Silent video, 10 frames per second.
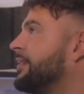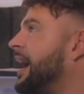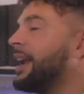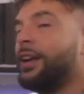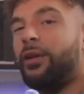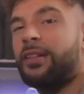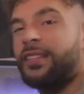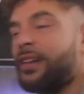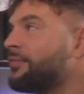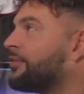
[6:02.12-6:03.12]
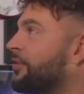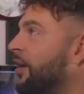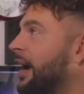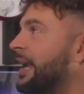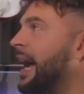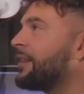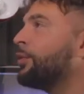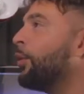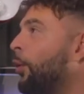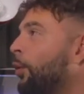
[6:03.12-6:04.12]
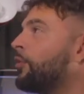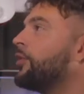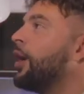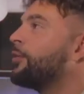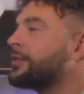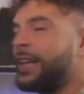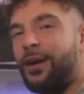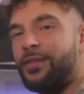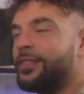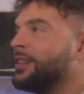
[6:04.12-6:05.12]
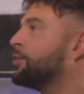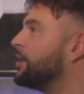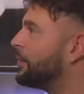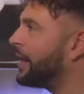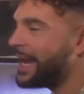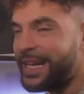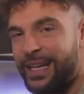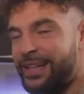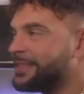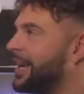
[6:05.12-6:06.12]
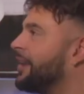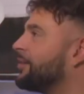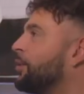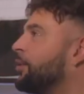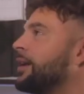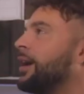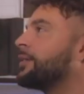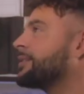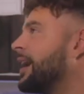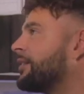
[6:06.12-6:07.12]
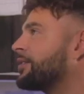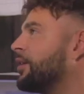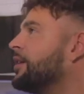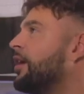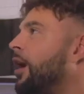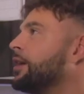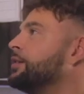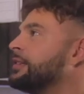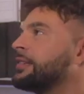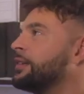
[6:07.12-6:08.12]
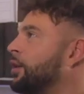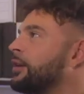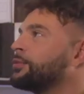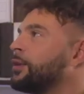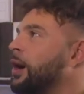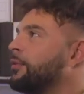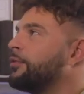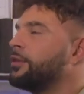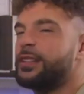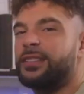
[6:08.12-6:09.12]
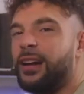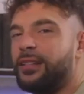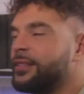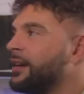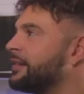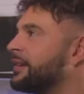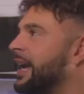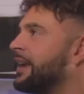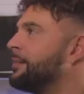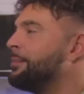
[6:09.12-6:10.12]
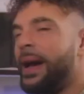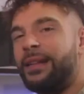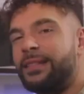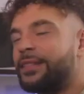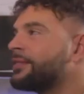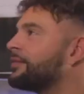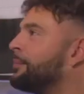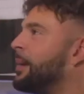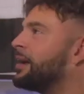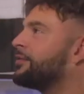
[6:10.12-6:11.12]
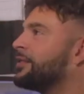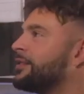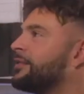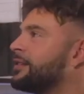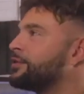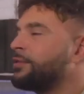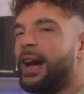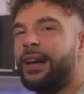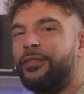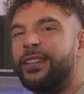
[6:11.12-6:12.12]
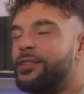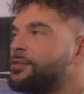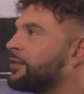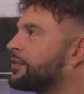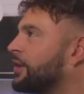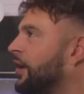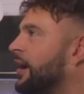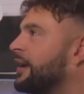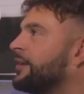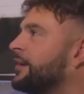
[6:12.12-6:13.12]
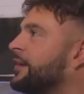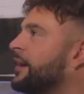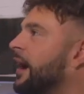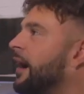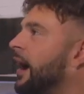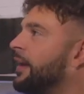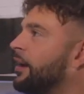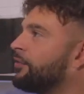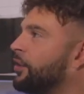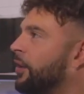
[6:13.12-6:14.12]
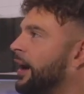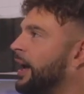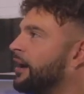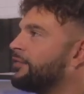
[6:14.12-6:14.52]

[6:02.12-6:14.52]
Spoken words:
analog synth, like, and it has all of the old sounds in, all the old 80s sounds, all the old sounds. So I use this a lot as well for just like the getting the bed of the track for the intro started. And I've got a